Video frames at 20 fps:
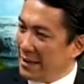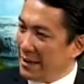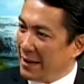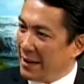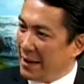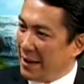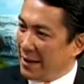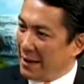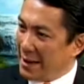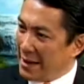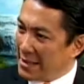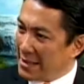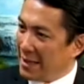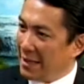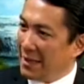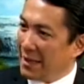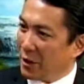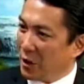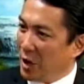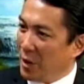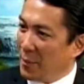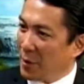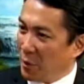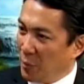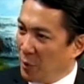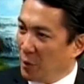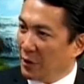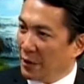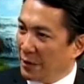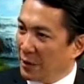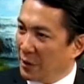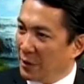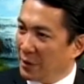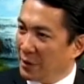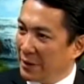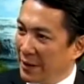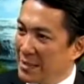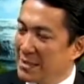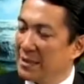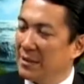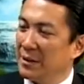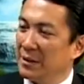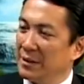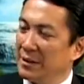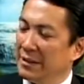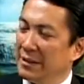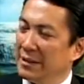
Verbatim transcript: the ASEAN yeah. Economic Community, no? Yes, and,